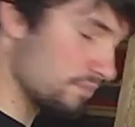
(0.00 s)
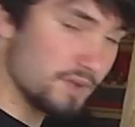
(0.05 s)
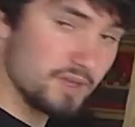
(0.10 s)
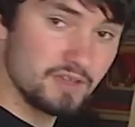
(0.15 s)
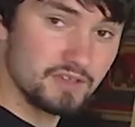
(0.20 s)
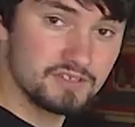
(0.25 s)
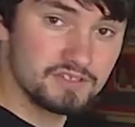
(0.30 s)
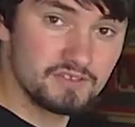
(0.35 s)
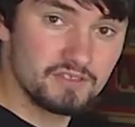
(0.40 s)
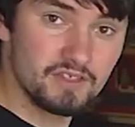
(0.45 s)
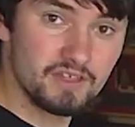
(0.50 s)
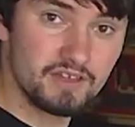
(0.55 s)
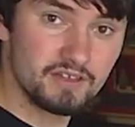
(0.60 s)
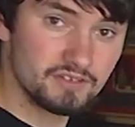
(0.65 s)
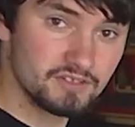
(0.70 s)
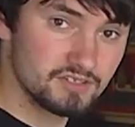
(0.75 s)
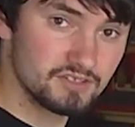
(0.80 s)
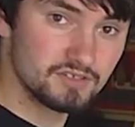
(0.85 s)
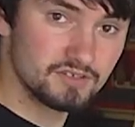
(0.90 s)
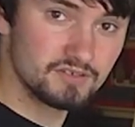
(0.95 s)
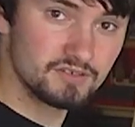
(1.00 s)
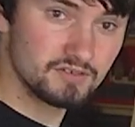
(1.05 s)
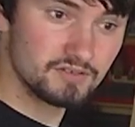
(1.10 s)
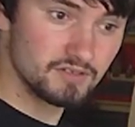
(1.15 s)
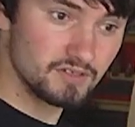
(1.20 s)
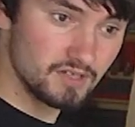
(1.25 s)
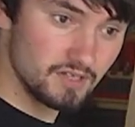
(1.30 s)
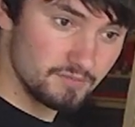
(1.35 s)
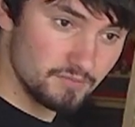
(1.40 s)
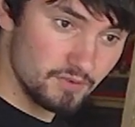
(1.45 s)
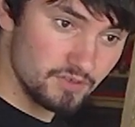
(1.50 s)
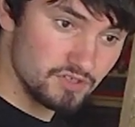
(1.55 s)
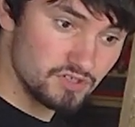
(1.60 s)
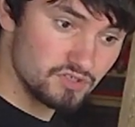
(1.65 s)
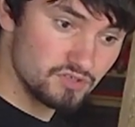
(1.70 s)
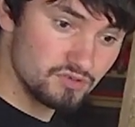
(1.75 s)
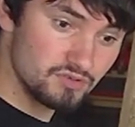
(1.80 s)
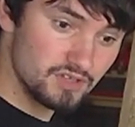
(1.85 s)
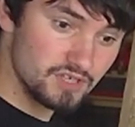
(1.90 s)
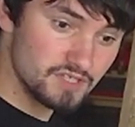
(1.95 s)
because of that, I'm going
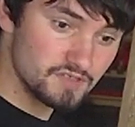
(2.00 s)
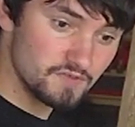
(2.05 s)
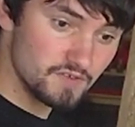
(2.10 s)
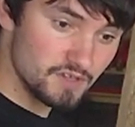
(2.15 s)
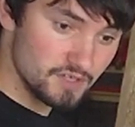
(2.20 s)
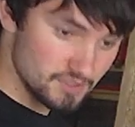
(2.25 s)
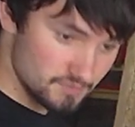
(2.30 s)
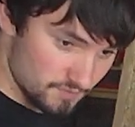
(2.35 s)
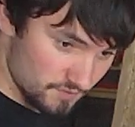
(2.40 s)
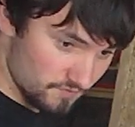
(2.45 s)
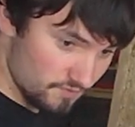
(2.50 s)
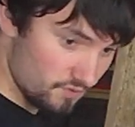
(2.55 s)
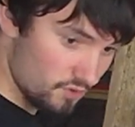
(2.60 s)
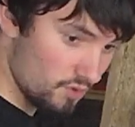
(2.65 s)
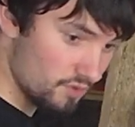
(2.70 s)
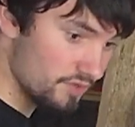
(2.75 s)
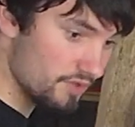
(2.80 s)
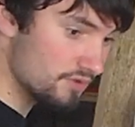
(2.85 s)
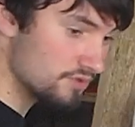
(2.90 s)
to do these first before